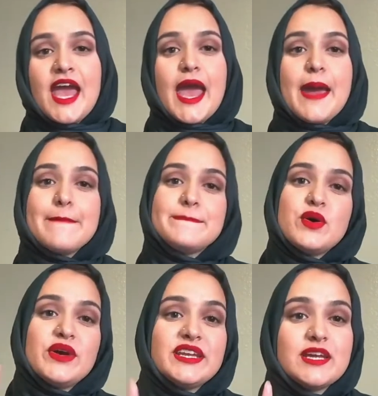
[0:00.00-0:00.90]
And
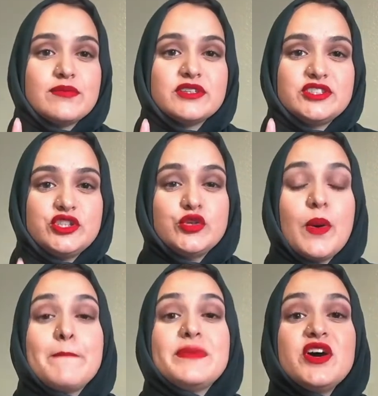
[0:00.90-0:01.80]
point number
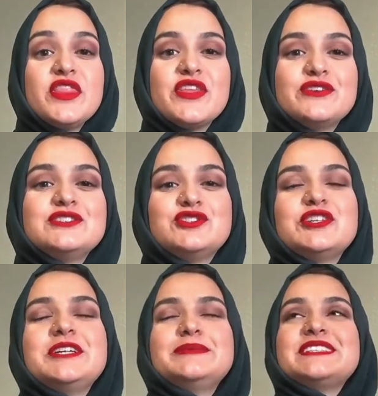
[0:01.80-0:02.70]
two, put those
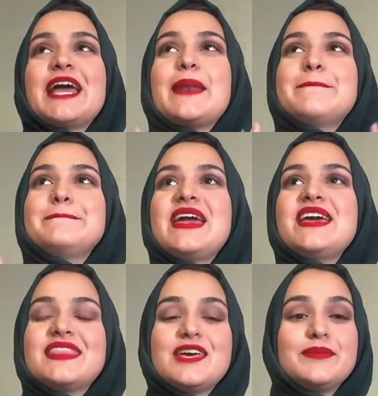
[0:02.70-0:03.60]
dreams and
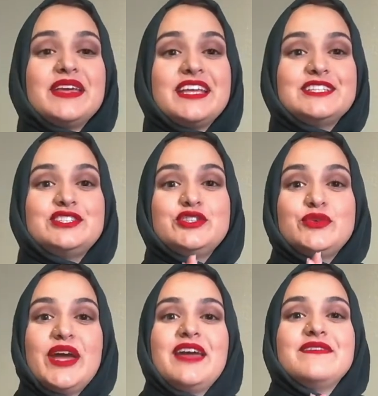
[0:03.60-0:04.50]
make them
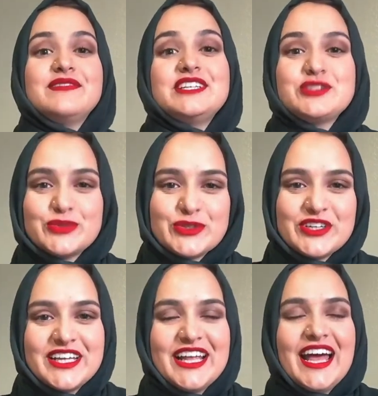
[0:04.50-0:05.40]
into a
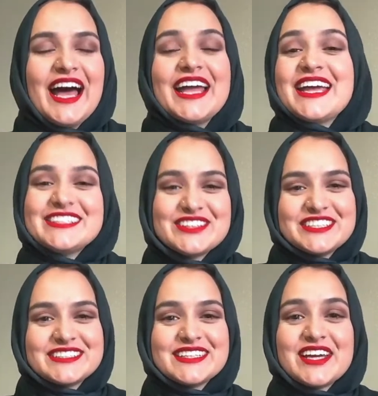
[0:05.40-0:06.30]
visual. I can't
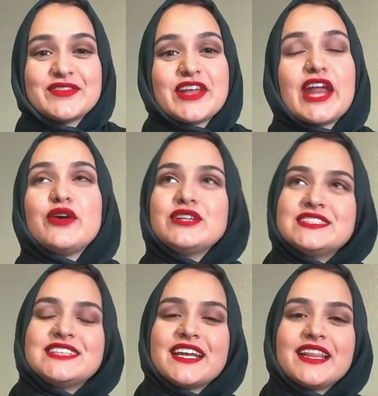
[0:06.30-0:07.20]
stress this enough, and I know
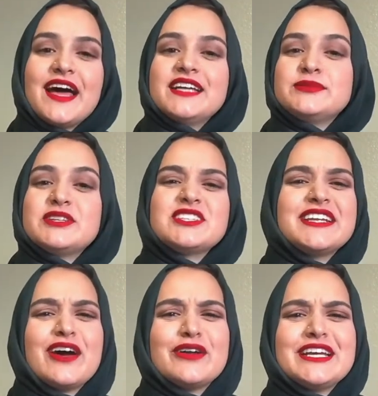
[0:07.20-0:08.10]
it's said a lot,
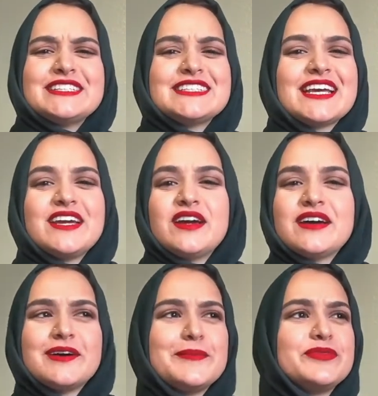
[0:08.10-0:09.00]
especially nowadays, like
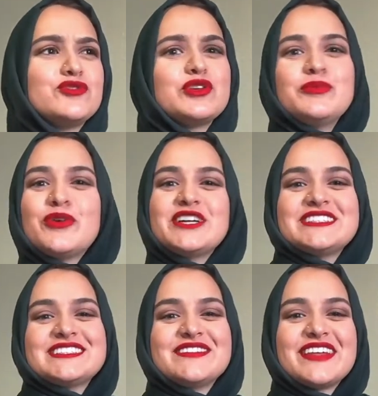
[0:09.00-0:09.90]
dream
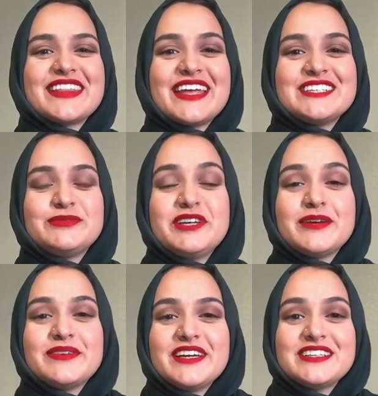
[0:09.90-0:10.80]
boards and stuff like that is
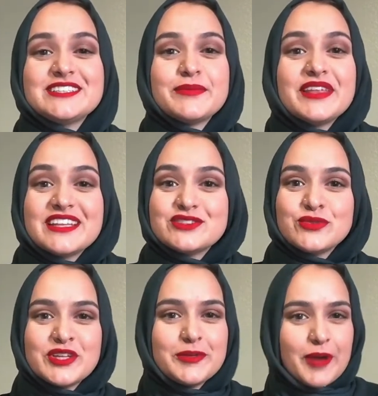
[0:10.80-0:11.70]
becoming something that's
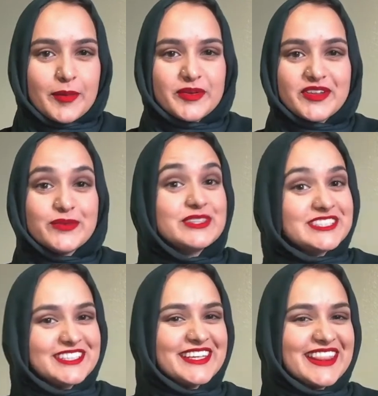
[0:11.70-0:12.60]
really popular, which
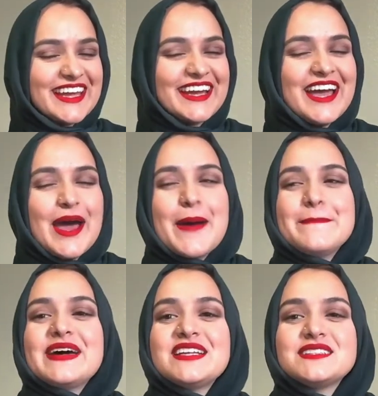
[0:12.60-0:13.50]
is a good thing,
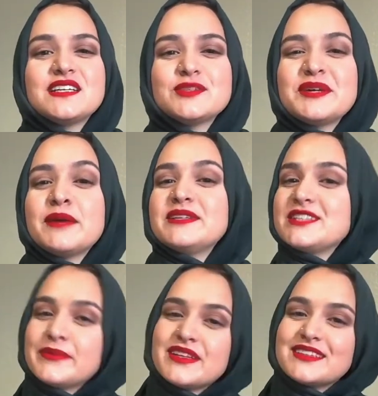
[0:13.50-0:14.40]
but it's also becoming
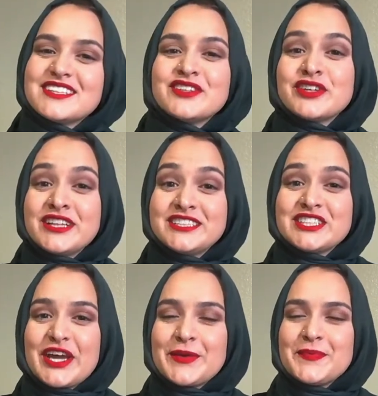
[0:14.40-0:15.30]
something that's a little
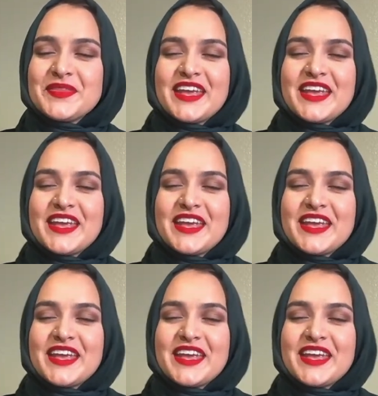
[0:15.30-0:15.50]
cliche.